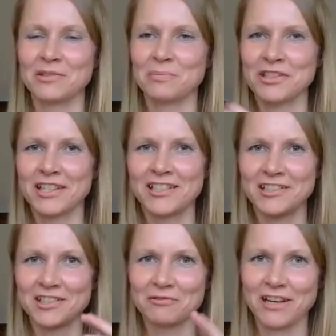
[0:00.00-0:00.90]
kind of
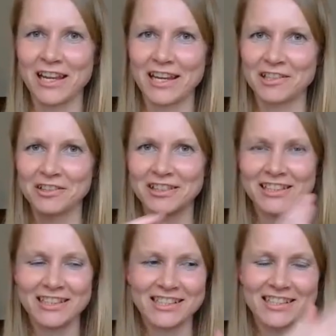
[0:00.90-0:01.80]
spontaneous way, not
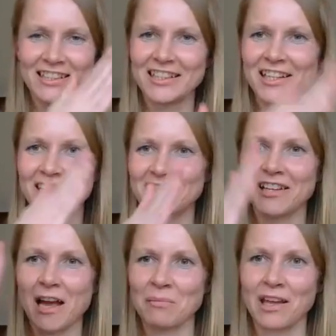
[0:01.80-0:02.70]
in this linear
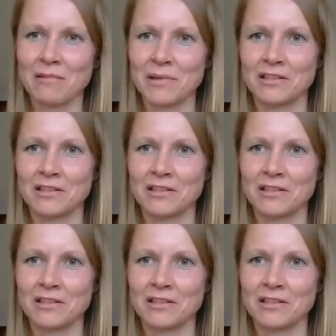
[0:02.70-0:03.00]
timeline,